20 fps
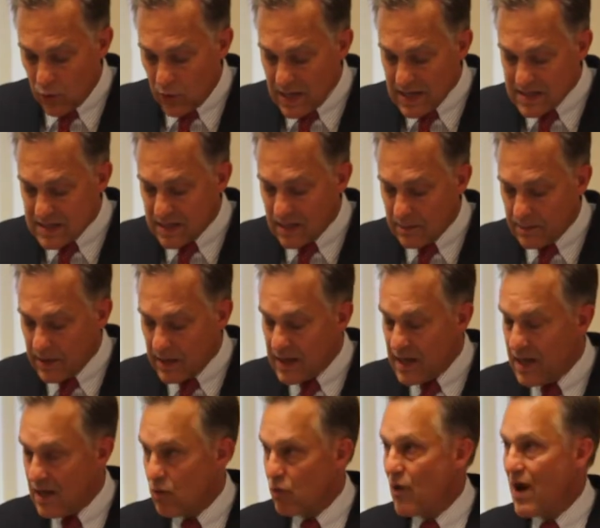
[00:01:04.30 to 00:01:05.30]

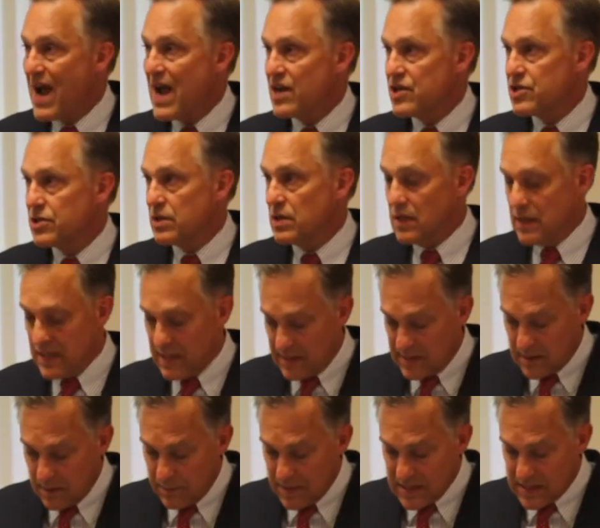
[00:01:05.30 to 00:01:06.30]
reasonably and rationally
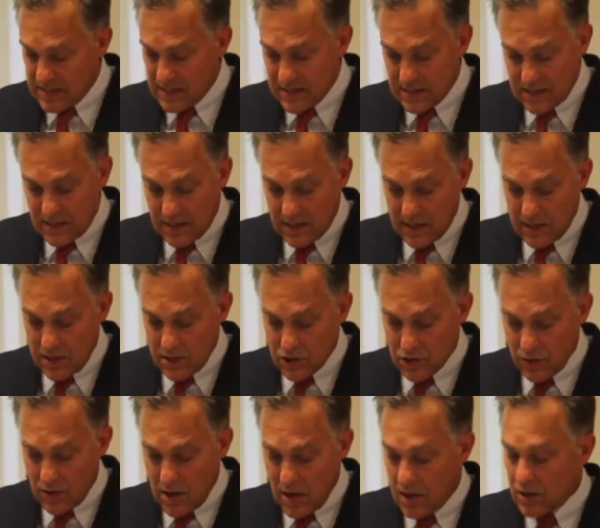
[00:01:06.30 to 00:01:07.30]
to business and
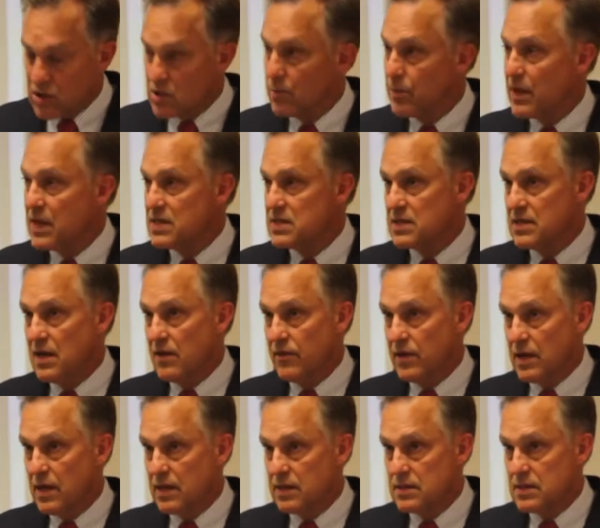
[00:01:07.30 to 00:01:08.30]
industry also pays
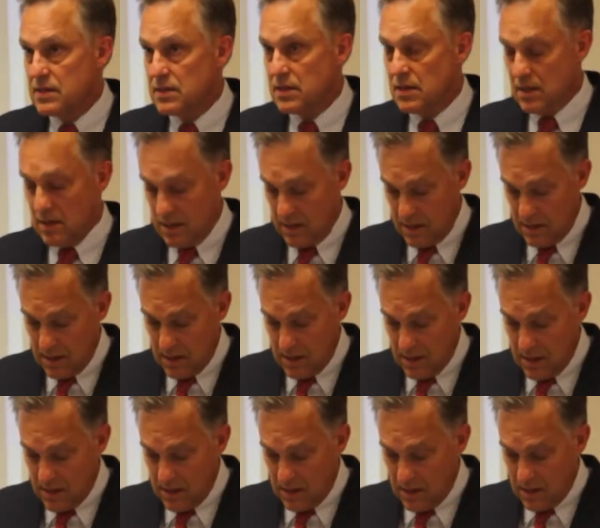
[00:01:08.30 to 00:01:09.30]
dividends
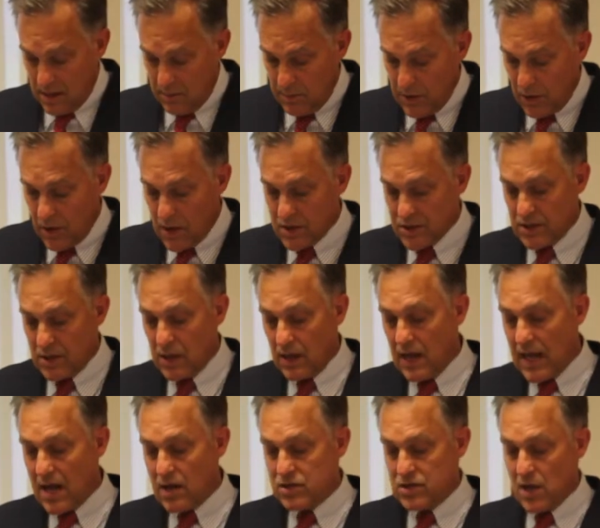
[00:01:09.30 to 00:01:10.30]
because it
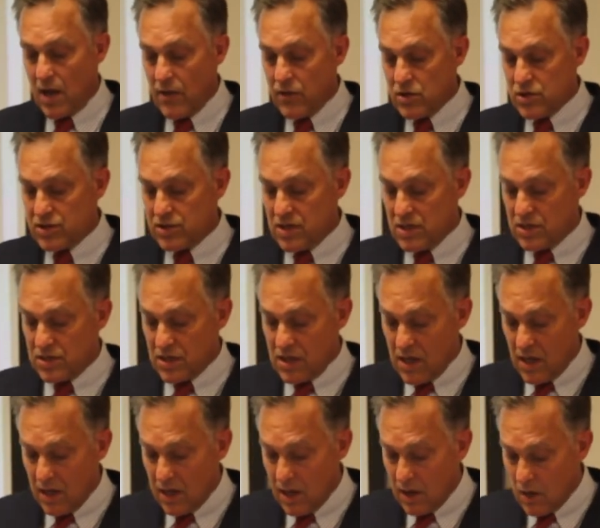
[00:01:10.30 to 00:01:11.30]
allows others to
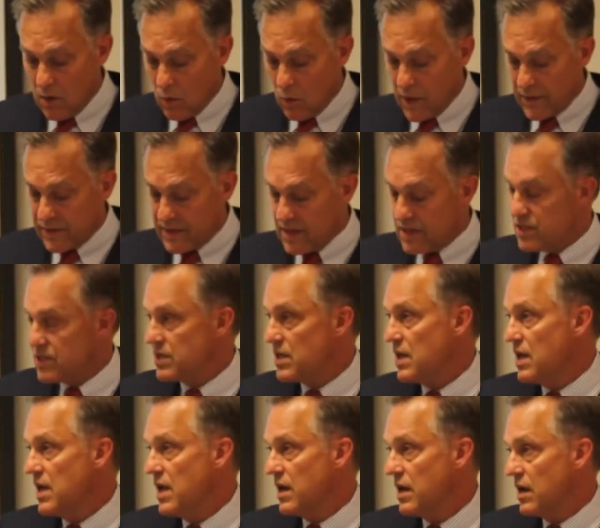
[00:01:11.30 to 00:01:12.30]
see what this
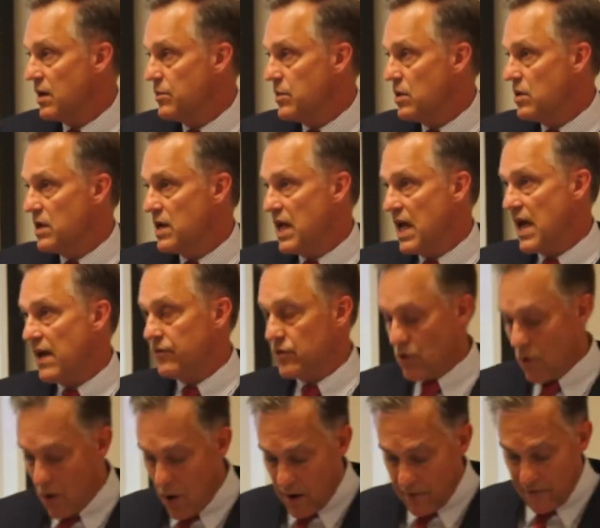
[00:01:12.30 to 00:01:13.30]
city and community have to
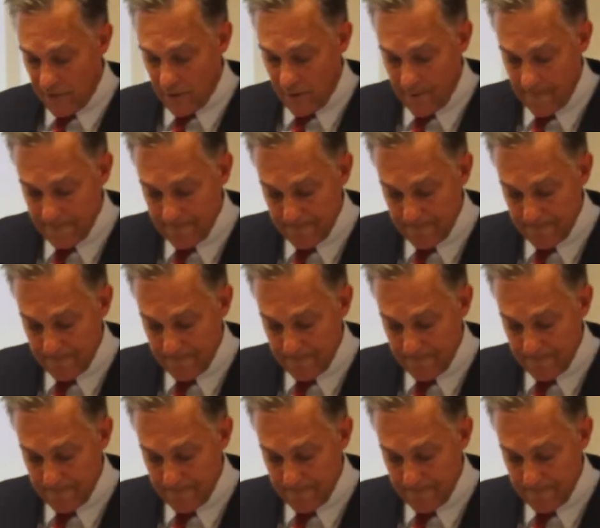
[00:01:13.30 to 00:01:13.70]
offer.